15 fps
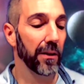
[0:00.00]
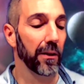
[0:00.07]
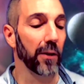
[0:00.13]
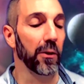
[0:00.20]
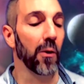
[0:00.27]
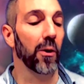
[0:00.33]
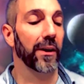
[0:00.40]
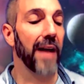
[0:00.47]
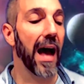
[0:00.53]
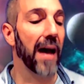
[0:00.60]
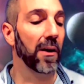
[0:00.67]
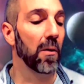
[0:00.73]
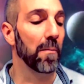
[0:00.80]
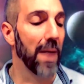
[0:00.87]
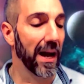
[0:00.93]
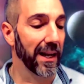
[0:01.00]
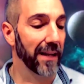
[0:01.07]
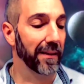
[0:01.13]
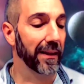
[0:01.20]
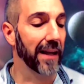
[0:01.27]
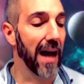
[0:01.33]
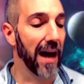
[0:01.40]
The Lord God Almighty,
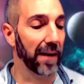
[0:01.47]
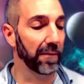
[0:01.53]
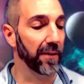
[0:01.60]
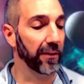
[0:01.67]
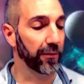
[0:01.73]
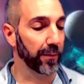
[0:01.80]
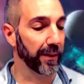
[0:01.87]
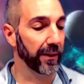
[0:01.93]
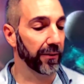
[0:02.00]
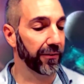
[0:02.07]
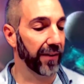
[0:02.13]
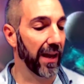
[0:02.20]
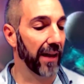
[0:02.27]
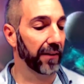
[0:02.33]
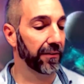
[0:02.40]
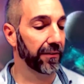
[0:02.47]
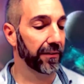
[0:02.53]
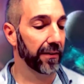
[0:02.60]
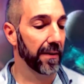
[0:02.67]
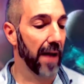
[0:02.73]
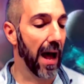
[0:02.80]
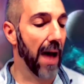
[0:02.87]
the God of Israel,
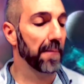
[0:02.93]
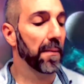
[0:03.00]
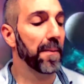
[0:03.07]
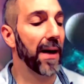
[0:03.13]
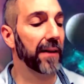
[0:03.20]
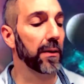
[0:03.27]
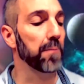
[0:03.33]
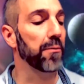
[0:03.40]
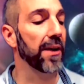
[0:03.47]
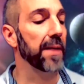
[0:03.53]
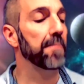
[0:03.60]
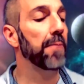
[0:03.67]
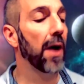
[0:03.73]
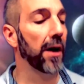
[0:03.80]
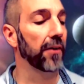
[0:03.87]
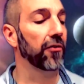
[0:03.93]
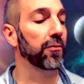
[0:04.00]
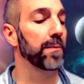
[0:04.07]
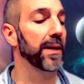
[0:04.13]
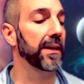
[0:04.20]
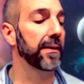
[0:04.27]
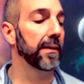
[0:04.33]
says, I'm about to bring
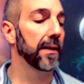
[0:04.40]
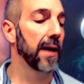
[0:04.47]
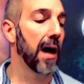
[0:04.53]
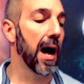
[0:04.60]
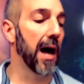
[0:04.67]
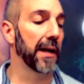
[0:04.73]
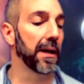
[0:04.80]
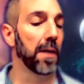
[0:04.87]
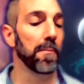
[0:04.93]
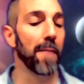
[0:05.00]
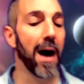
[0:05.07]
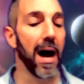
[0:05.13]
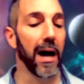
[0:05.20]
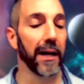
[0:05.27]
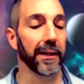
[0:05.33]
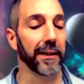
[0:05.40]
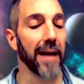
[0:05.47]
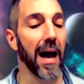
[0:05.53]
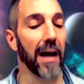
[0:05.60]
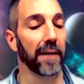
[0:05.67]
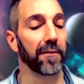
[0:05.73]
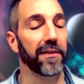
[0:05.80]
punishment on Ammon,
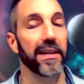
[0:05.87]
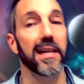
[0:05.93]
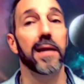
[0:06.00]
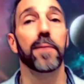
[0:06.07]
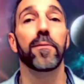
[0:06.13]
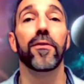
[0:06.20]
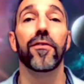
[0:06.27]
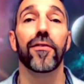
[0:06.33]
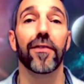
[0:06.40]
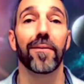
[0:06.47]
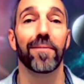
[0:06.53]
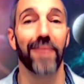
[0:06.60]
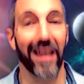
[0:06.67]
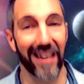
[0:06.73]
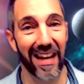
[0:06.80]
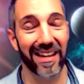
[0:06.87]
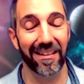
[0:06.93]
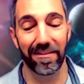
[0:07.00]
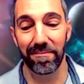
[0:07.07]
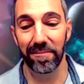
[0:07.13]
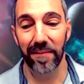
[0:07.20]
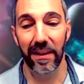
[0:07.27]
god of Thebes. I like,
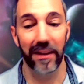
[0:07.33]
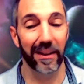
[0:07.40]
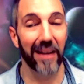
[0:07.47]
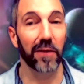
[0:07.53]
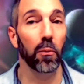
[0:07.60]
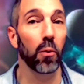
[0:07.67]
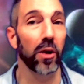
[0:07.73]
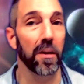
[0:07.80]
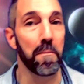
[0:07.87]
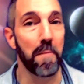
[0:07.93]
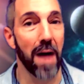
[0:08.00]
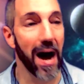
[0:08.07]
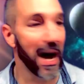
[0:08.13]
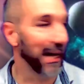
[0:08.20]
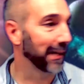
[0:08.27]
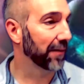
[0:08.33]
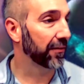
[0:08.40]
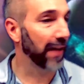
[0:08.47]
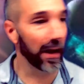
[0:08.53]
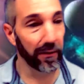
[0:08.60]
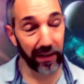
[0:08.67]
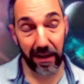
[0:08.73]
like the word Ammon,
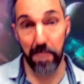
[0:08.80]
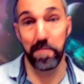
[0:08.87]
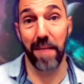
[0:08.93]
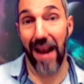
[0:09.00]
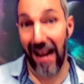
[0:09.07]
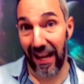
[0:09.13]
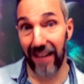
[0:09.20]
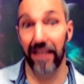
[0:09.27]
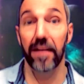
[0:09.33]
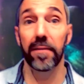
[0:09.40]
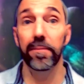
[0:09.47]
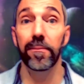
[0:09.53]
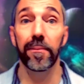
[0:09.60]
sounds like a man.